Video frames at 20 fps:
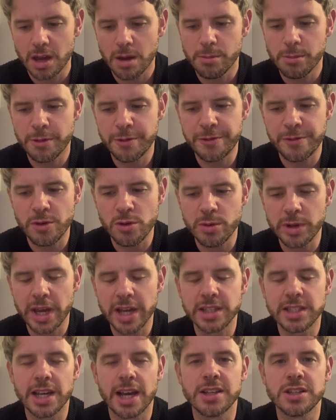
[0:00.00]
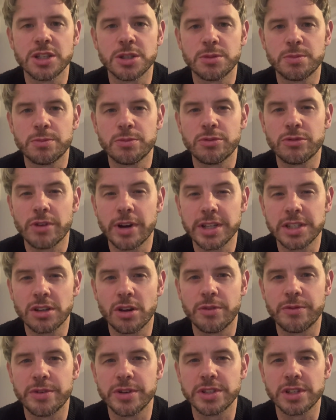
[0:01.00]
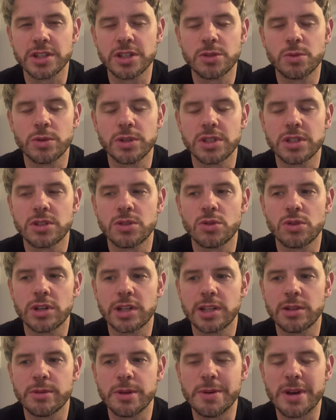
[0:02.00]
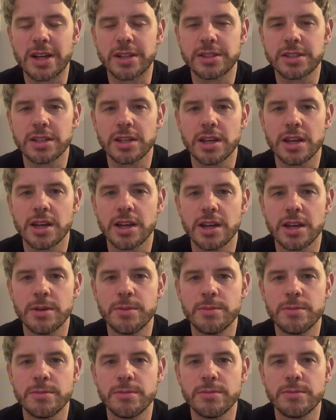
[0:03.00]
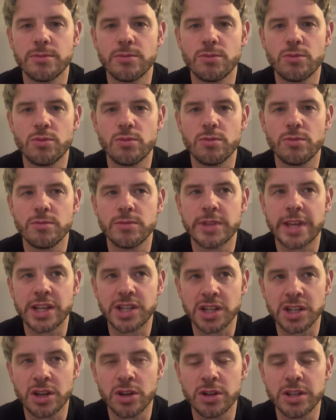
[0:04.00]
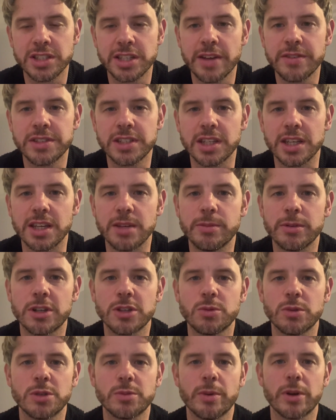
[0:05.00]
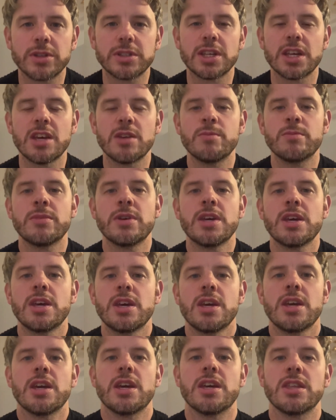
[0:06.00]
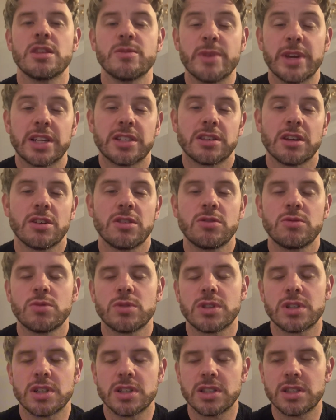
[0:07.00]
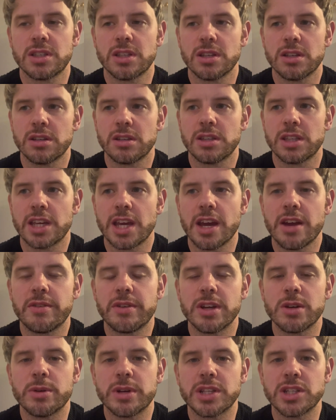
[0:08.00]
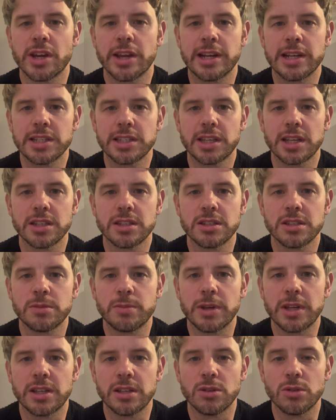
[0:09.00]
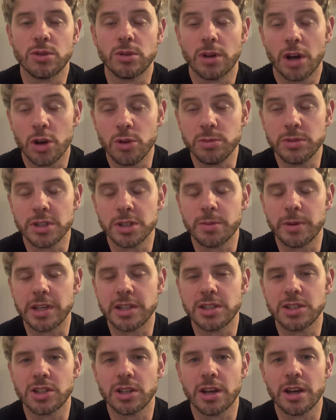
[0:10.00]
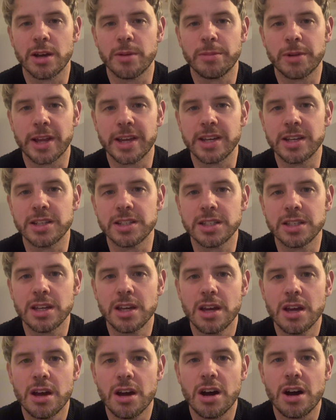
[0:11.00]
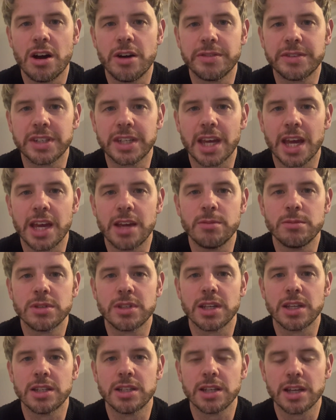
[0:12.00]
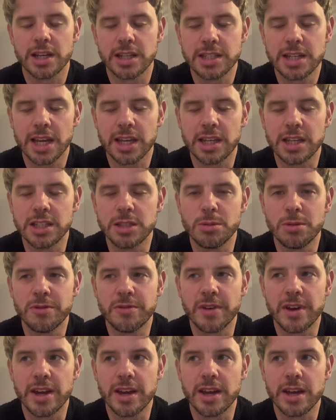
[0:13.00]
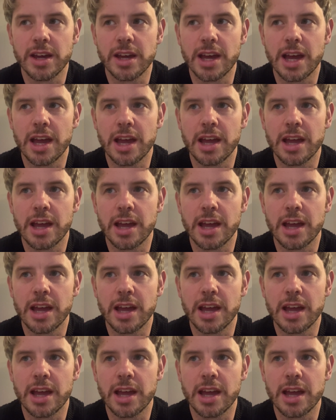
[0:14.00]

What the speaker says: Before we get into Ange's press conference, I just wanted to talk a little bit about Dejan Kulusevski, because we spoke to him in the mix zone, which is the area where journalists get to speak or hope to speak to players after games. And Decky, to be fair,